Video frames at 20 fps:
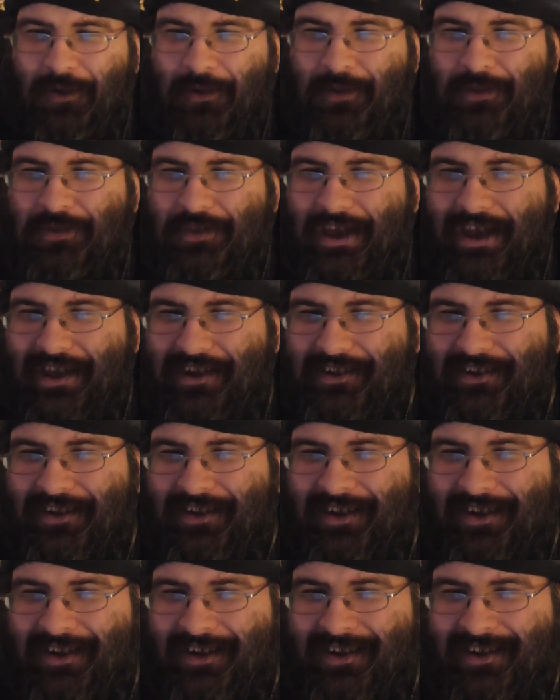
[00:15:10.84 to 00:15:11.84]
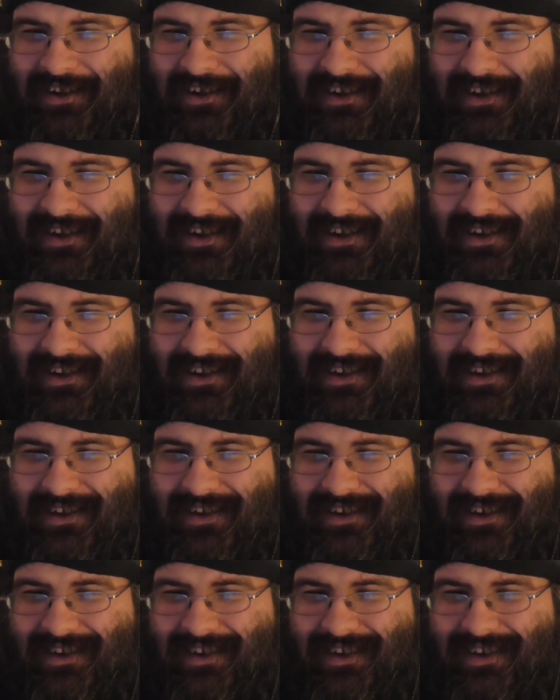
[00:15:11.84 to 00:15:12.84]
Oh, is that, uh... Can I
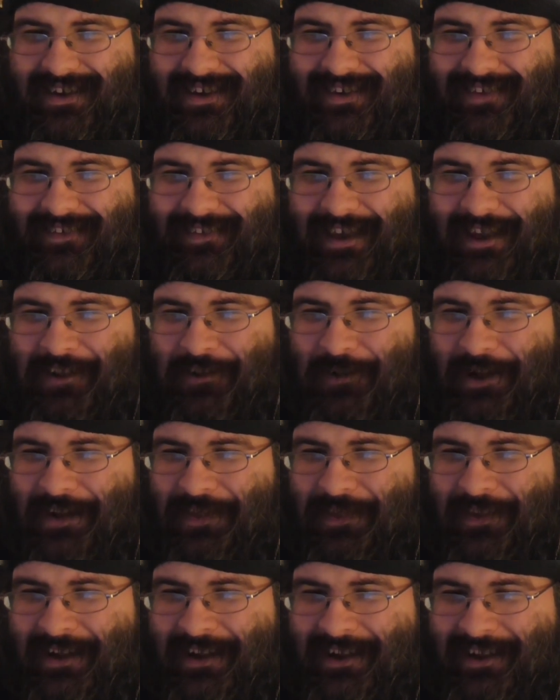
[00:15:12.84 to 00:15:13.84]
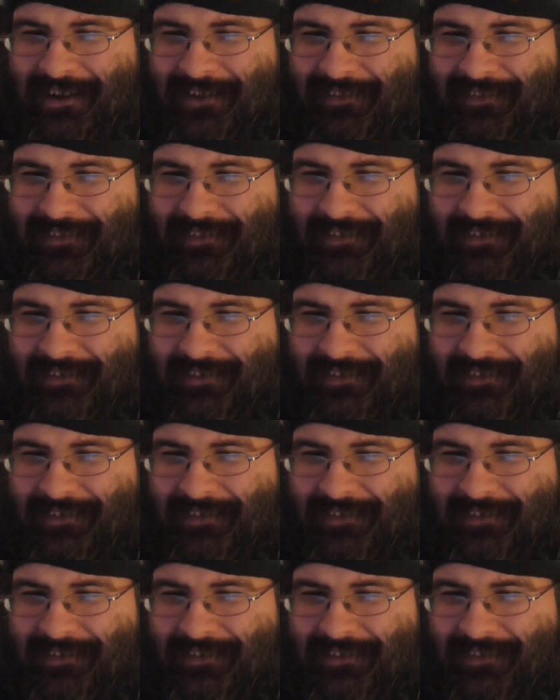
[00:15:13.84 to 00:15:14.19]
get you anything? Is that who I think it is?